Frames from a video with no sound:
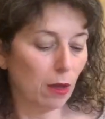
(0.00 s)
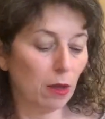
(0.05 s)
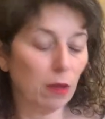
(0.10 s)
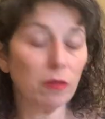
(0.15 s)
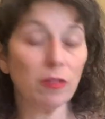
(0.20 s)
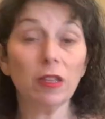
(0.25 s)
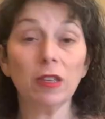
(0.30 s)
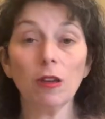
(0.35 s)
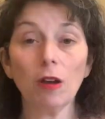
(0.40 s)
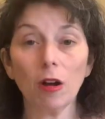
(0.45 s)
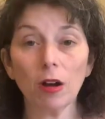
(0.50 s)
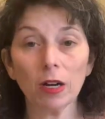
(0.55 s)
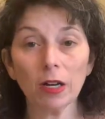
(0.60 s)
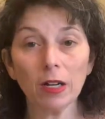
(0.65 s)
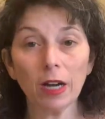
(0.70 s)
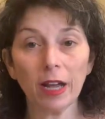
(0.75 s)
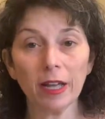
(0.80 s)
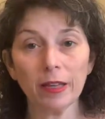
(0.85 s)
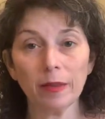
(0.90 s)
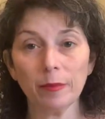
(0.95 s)
The yarn
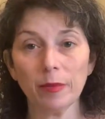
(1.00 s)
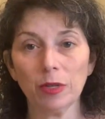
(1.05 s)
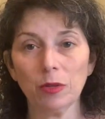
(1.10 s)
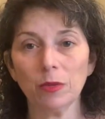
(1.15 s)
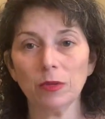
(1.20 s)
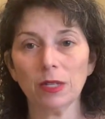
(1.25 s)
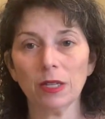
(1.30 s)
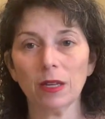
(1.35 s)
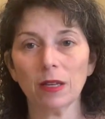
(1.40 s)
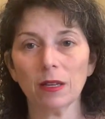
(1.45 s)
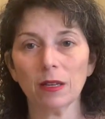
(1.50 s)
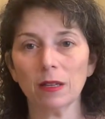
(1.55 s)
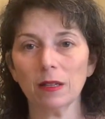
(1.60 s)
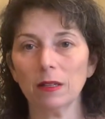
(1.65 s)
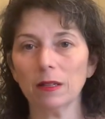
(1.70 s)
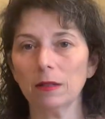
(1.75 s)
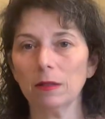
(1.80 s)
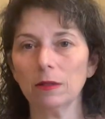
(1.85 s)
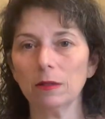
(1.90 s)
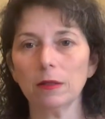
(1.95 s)
I am using
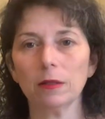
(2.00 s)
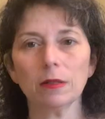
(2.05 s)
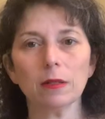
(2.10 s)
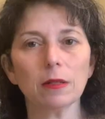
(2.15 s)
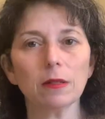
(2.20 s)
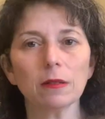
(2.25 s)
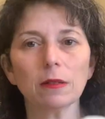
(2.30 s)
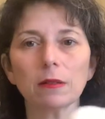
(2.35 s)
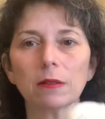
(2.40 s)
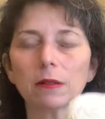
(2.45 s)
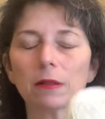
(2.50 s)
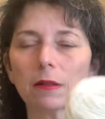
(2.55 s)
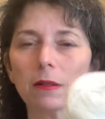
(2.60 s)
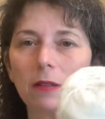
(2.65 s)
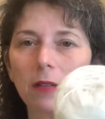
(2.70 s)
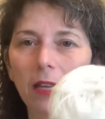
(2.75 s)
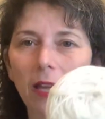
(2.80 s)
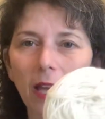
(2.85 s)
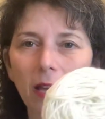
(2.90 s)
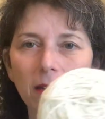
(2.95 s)
is,
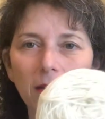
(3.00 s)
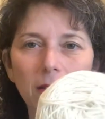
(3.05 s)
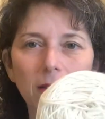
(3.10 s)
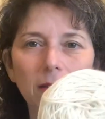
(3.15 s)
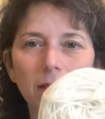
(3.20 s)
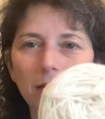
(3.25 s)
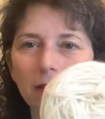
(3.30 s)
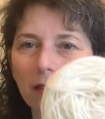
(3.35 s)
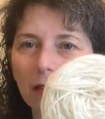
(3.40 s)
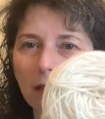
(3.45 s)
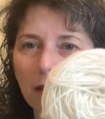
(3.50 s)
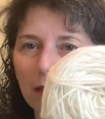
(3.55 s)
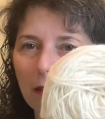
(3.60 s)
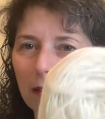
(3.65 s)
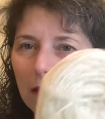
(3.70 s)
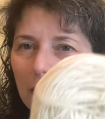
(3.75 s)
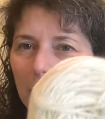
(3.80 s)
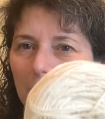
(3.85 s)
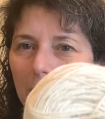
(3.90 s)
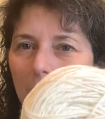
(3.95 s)
again, like
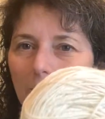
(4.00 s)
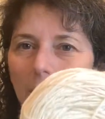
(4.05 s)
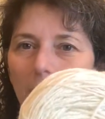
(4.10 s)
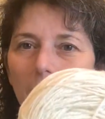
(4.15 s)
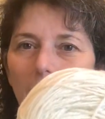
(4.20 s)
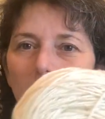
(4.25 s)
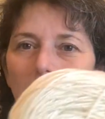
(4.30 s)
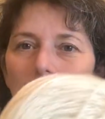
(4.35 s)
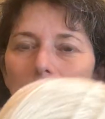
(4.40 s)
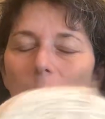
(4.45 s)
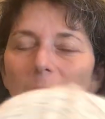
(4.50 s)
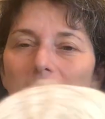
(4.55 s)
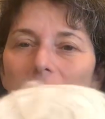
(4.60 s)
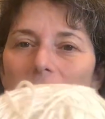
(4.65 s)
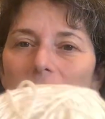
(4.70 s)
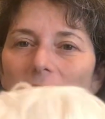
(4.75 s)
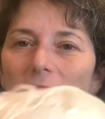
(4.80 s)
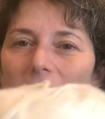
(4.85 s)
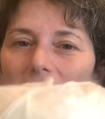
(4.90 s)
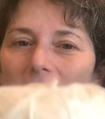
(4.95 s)
depending
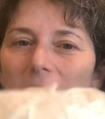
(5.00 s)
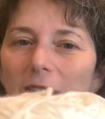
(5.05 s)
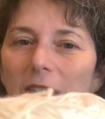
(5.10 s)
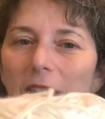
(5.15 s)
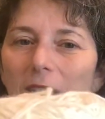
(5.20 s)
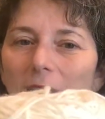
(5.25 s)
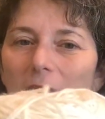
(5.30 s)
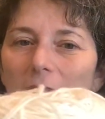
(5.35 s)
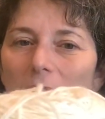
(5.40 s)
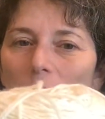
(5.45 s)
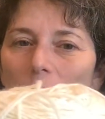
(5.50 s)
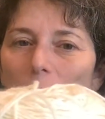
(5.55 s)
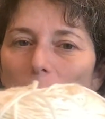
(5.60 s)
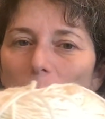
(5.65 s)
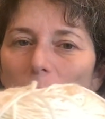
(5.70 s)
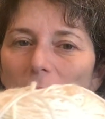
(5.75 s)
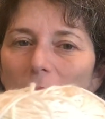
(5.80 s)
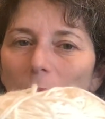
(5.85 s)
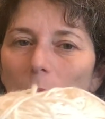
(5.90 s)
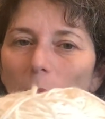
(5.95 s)
on the lighting, it can look
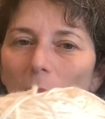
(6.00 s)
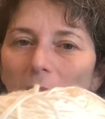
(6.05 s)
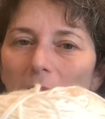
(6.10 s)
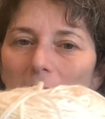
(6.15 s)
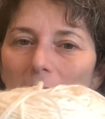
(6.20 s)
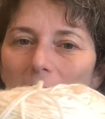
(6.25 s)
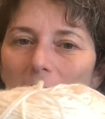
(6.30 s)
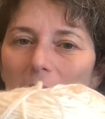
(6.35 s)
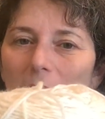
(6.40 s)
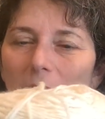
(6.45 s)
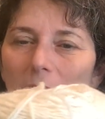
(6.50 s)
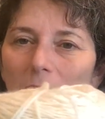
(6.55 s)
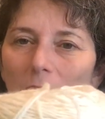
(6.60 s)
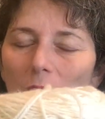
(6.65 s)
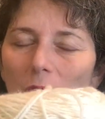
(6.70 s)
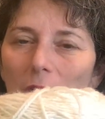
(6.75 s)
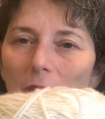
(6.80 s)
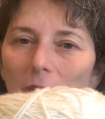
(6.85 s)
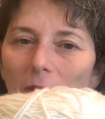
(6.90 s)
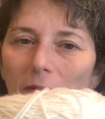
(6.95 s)
bright white, it can
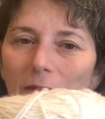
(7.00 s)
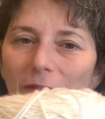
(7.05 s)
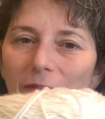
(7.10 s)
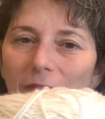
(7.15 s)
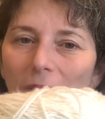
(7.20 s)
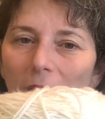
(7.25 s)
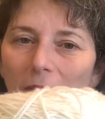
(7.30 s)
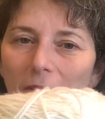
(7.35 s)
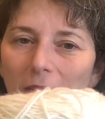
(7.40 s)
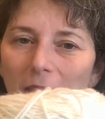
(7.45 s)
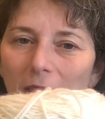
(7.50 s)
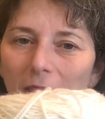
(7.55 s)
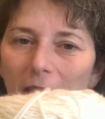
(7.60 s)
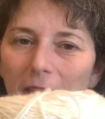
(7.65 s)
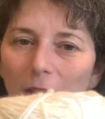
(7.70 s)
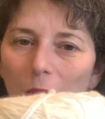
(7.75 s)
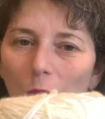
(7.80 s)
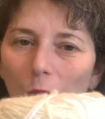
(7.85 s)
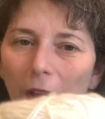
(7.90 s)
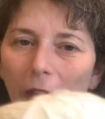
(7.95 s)
look very
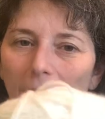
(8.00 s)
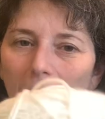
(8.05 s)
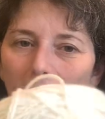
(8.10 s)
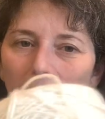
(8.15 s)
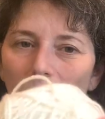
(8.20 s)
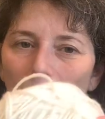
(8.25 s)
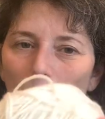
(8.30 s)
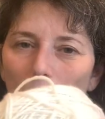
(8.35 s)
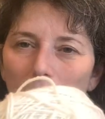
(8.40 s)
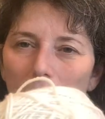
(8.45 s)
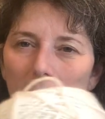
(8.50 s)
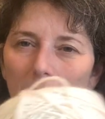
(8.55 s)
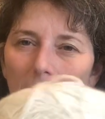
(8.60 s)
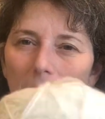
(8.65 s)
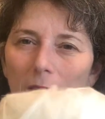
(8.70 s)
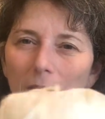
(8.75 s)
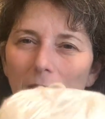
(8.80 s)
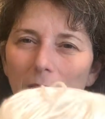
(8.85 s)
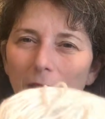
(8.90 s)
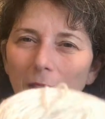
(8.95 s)
light gray, or
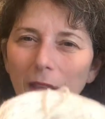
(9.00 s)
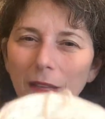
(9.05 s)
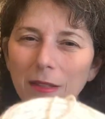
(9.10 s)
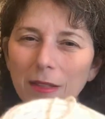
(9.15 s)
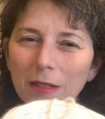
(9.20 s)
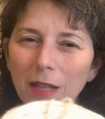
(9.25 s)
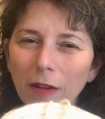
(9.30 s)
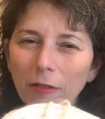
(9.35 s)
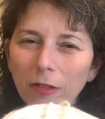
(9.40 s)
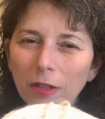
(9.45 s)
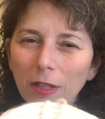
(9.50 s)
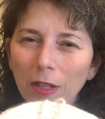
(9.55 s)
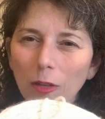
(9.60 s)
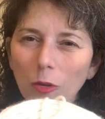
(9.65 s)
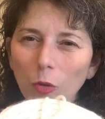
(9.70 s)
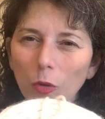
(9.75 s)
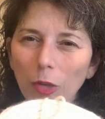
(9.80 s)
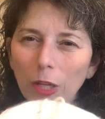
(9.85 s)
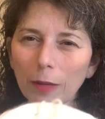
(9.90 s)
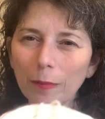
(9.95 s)
it's not really a
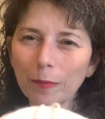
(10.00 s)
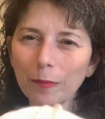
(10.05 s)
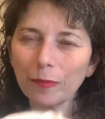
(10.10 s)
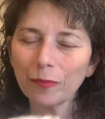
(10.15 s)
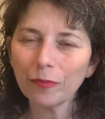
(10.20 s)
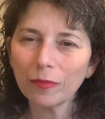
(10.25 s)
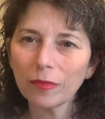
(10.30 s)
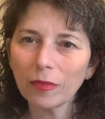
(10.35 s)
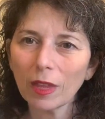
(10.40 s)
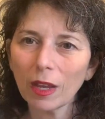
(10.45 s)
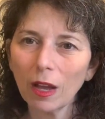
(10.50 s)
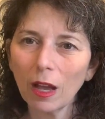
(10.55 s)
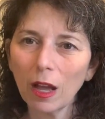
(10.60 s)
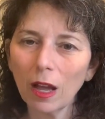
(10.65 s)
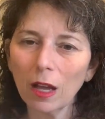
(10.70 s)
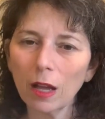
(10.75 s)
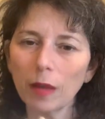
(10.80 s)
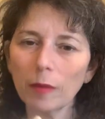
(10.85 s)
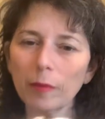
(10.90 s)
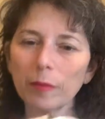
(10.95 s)
cream.
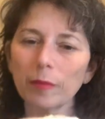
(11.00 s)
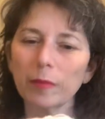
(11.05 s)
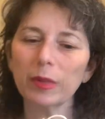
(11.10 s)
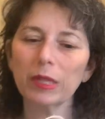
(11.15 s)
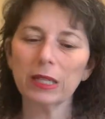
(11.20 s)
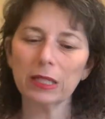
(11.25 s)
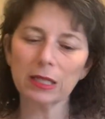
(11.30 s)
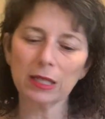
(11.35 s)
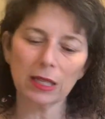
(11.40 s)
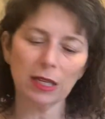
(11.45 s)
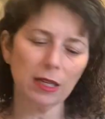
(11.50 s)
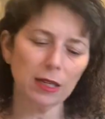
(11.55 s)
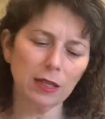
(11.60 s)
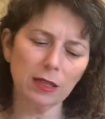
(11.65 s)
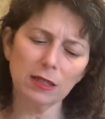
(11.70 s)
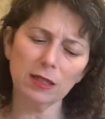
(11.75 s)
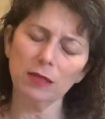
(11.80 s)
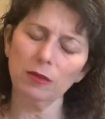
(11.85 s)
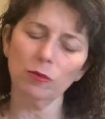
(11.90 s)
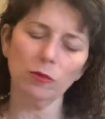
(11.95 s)
But it
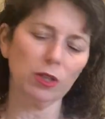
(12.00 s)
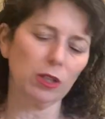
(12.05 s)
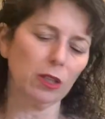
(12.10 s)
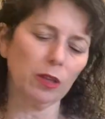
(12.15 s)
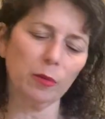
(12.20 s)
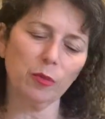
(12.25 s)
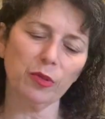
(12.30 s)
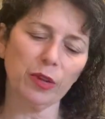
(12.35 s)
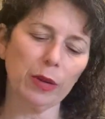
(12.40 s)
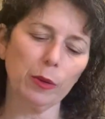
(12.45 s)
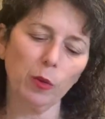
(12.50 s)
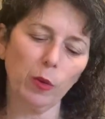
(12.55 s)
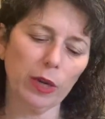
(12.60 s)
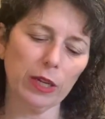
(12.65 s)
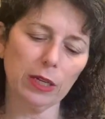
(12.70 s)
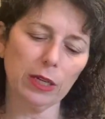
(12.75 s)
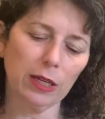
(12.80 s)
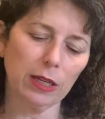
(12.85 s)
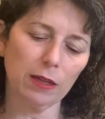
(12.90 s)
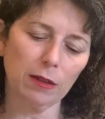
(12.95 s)
isn't really a bright
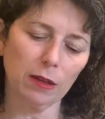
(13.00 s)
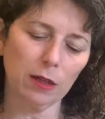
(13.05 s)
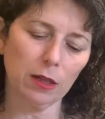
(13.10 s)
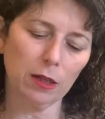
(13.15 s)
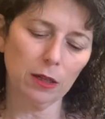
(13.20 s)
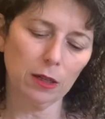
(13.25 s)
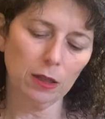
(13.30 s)
white either.